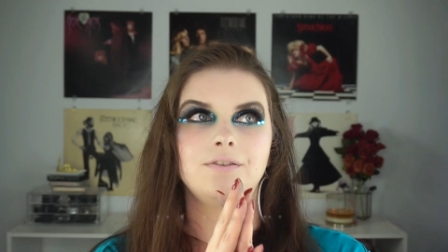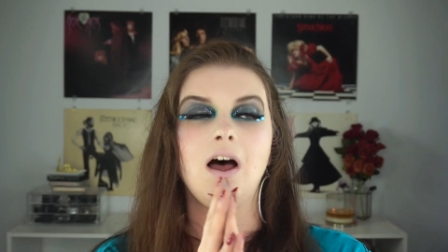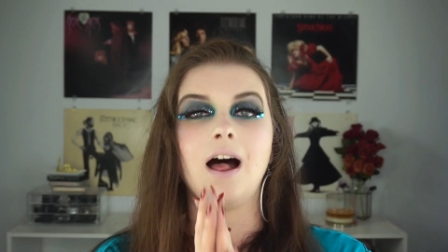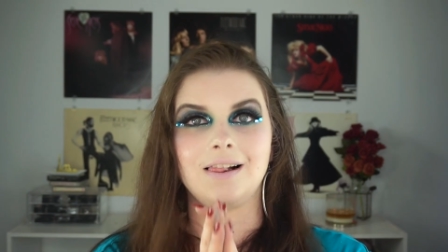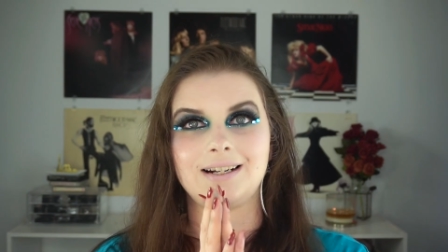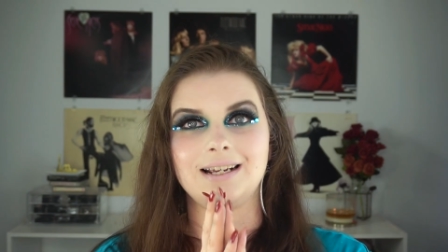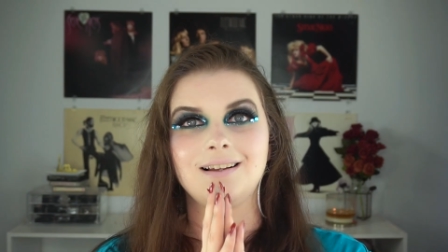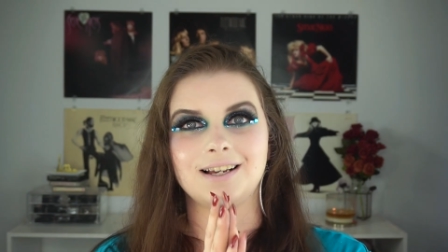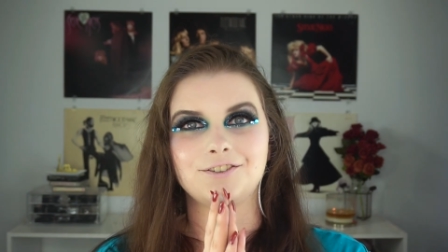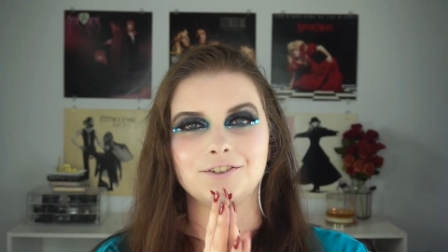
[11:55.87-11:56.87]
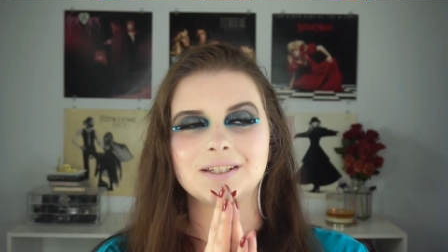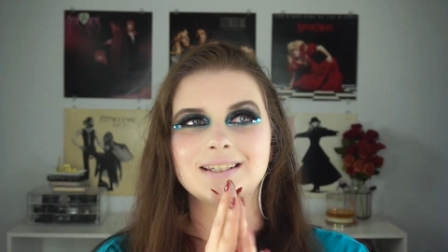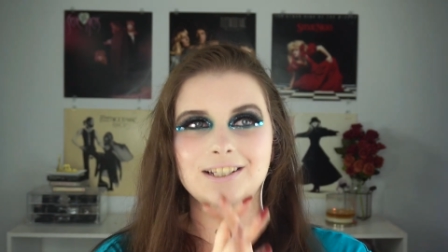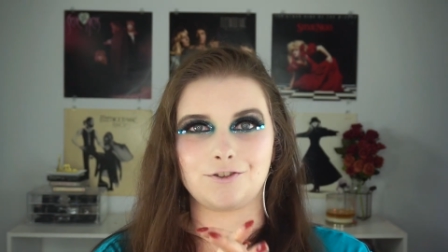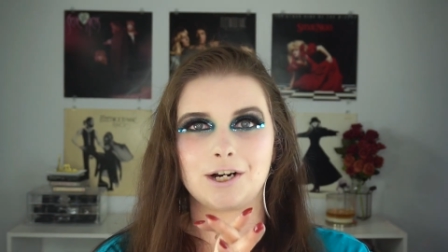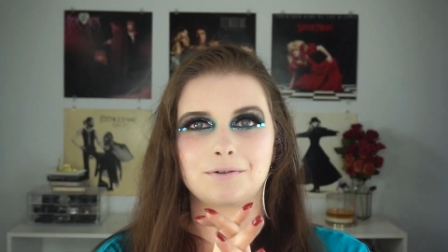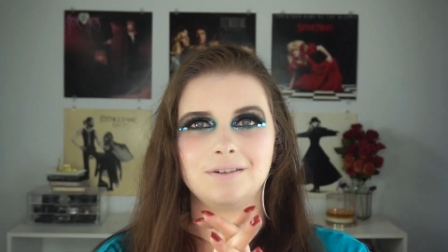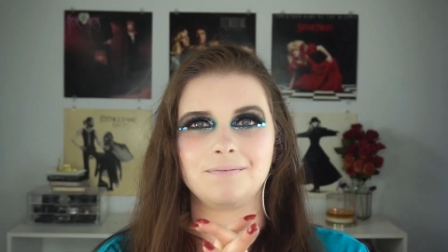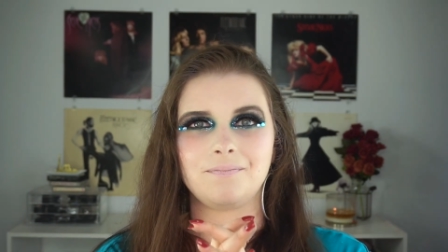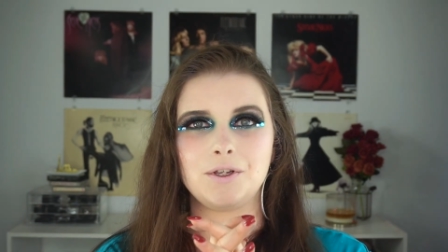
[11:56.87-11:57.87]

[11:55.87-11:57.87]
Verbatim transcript: holiday collections in general.